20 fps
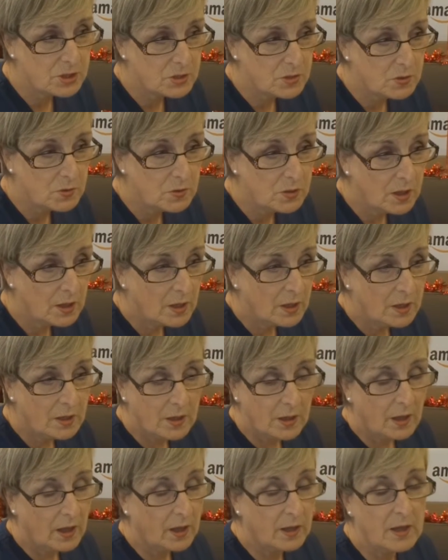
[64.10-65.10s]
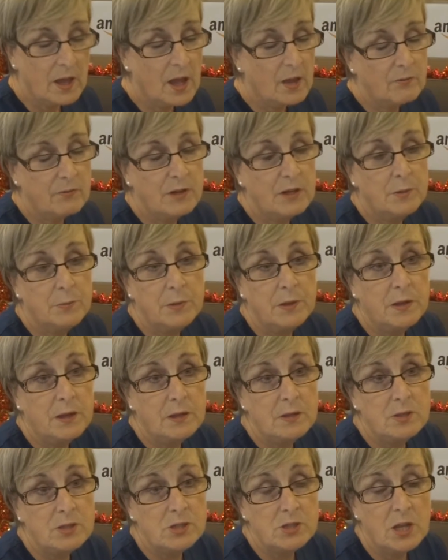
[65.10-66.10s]
soon. I can't really
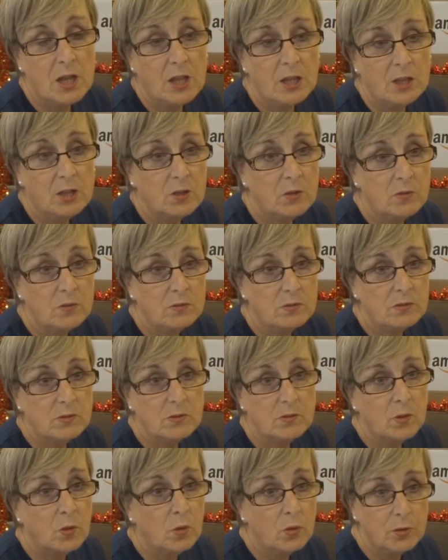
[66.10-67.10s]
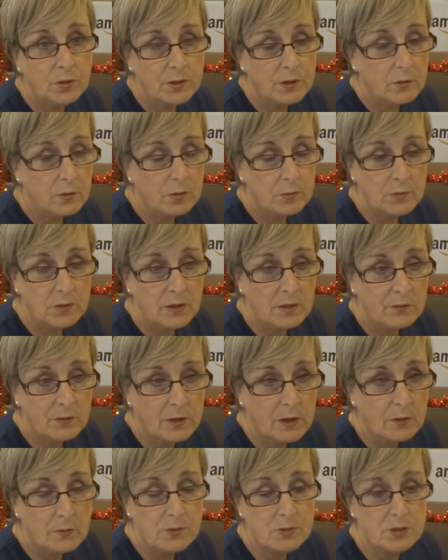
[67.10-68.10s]
begin to tell you all the equipment they've
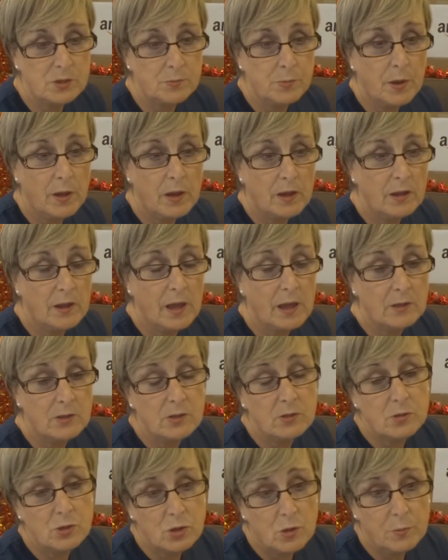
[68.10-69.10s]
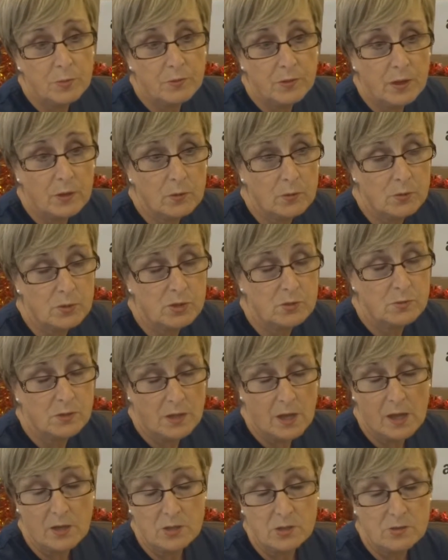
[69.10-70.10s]
allowed us to buy, and on top of that, also a
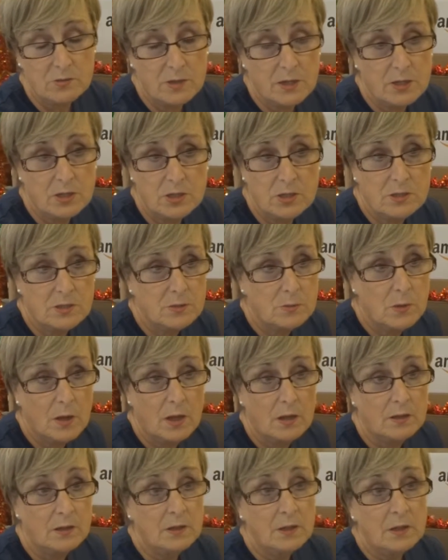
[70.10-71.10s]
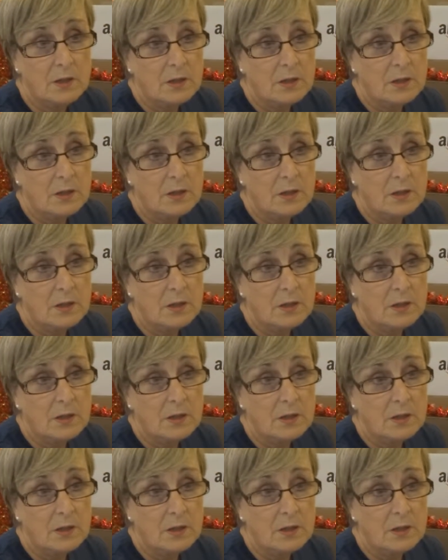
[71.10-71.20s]
cash donation as well.